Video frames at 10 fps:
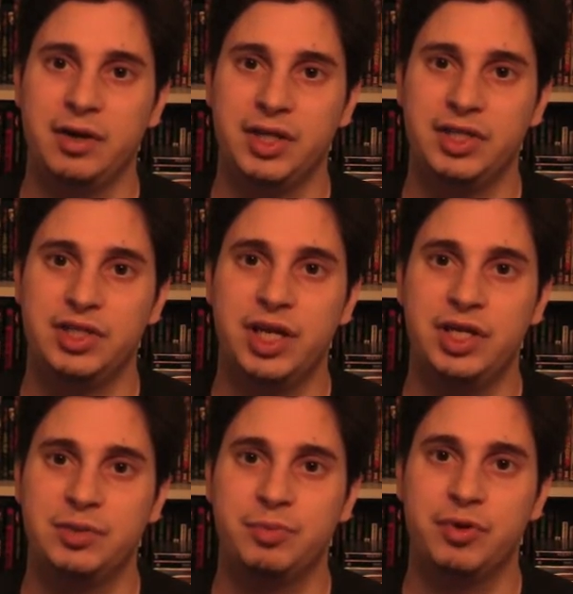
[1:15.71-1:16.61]

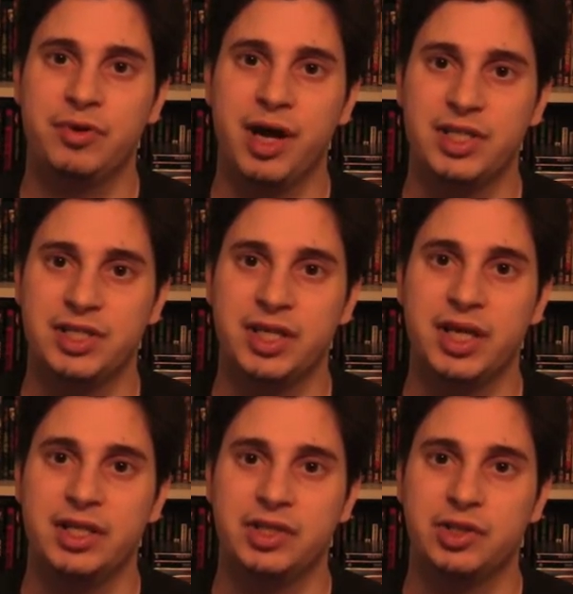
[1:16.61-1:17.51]
He's progressing
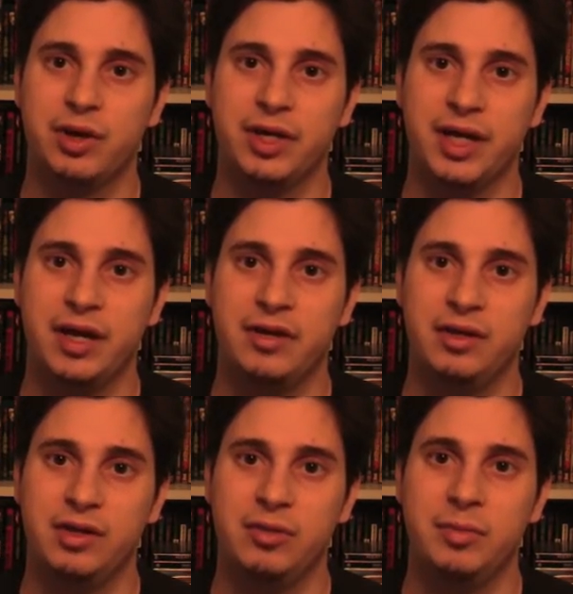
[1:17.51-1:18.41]
and starting to get a
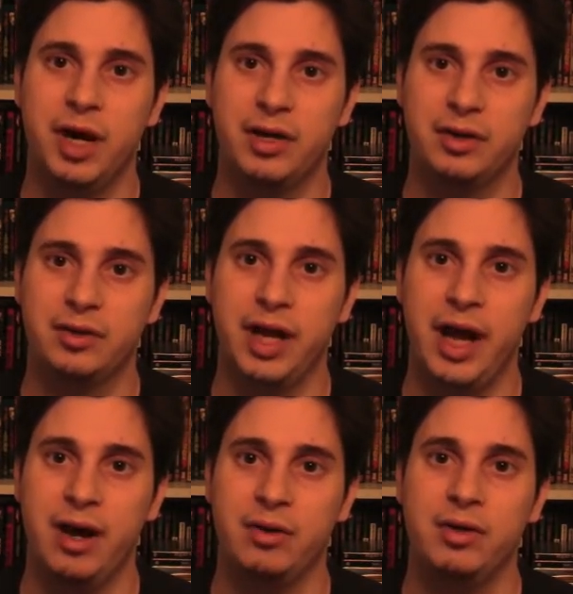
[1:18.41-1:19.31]
little better
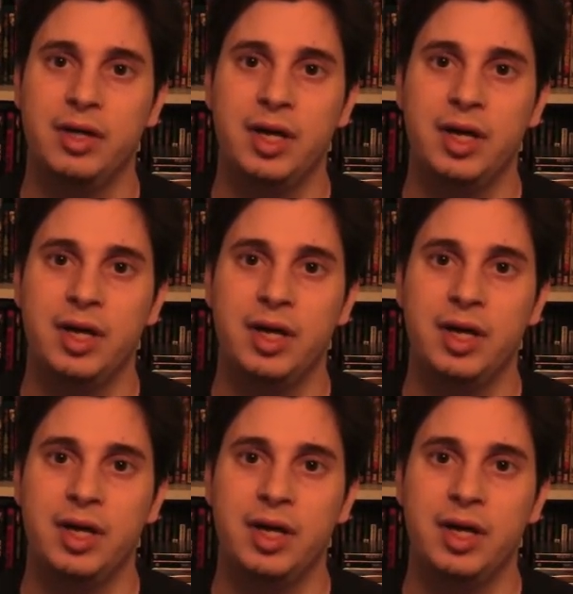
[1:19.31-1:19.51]
now,